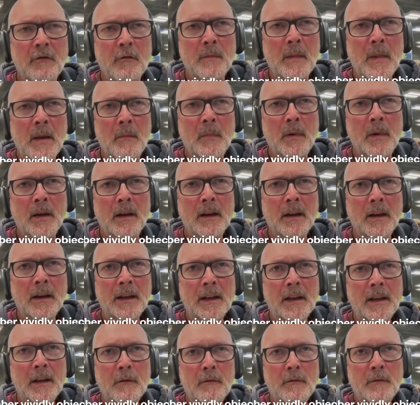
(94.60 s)
I remember
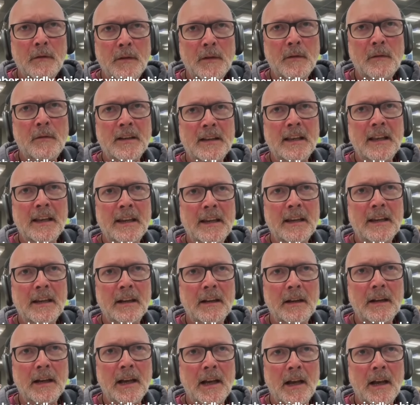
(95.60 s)
degree
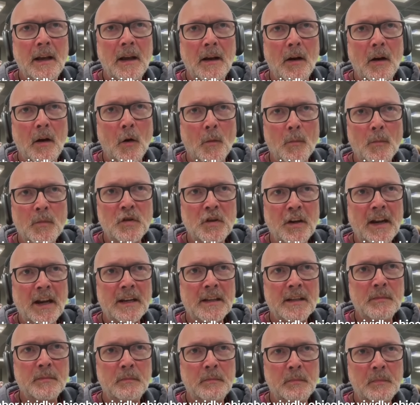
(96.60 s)

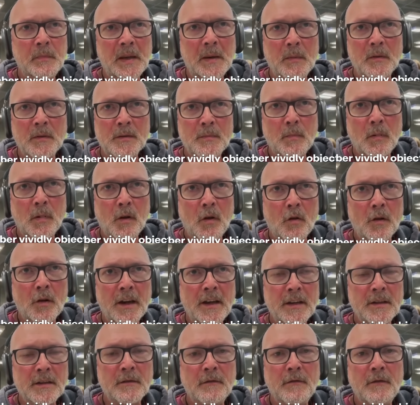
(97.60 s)
people's
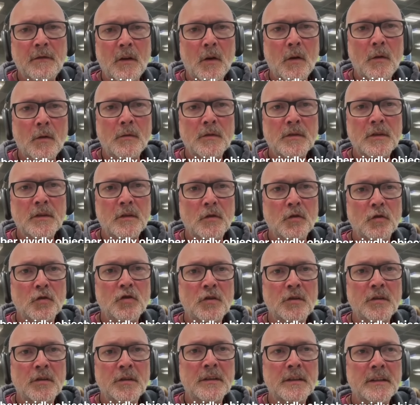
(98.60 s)
belongings, frames,
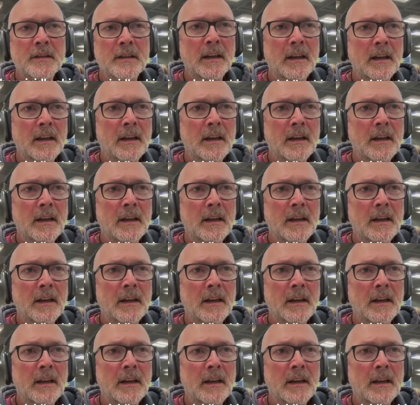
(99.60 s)
cushions